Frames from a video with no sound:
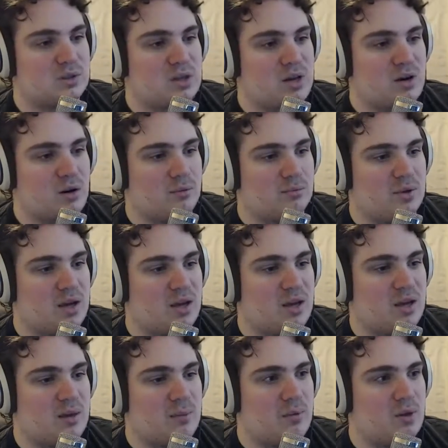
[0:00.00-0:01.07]
I don't know.
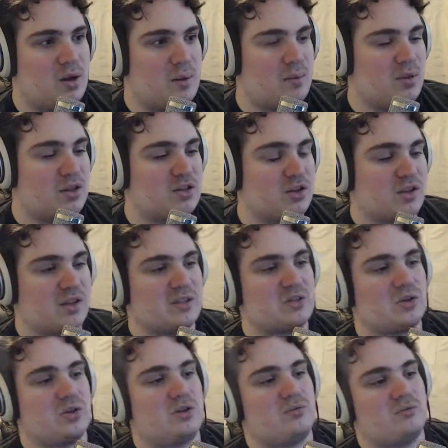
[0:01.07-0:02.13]
I mean, let's go
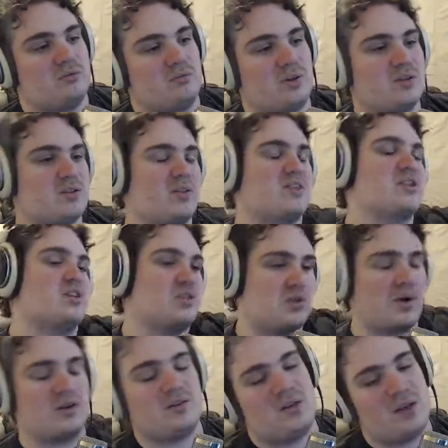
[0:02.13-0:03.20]

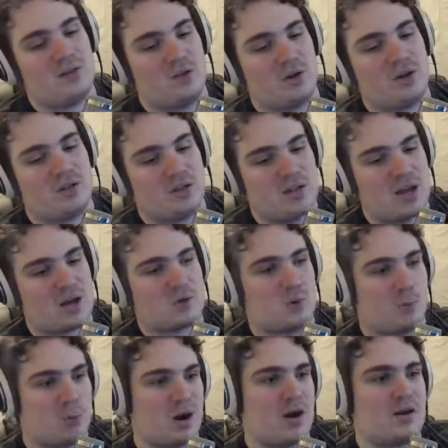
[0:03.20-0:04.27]
ahead and look at the actual
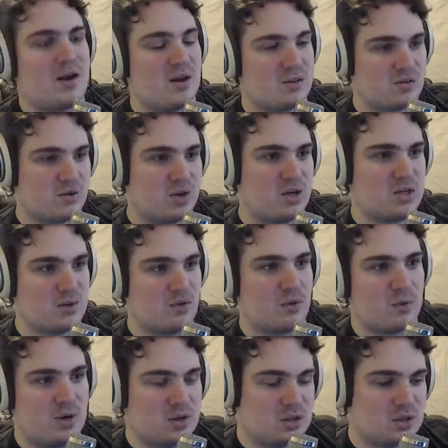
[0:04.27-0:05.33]
breakdowns for each of the
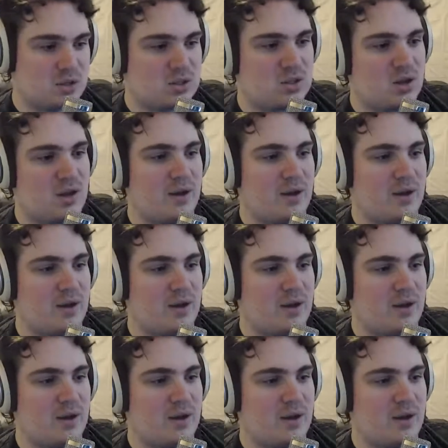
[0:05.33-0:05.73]
regions